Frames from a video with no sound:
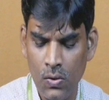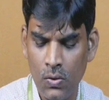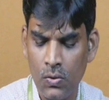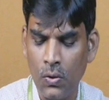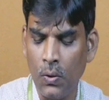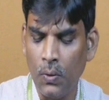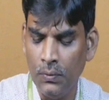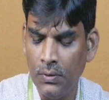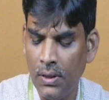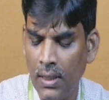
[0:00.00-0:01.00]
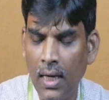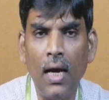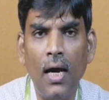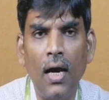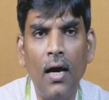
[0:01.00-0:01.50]
So,
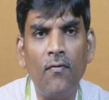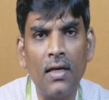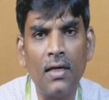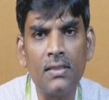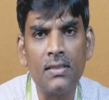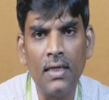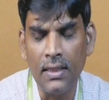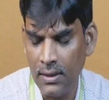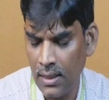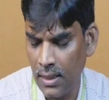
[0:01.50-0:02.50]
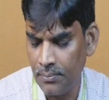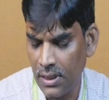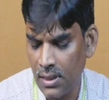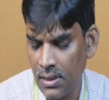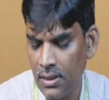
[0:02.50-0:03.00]
for understanding I am
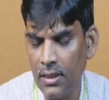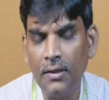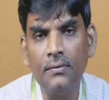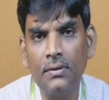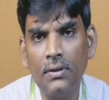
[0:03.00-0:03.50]
taking here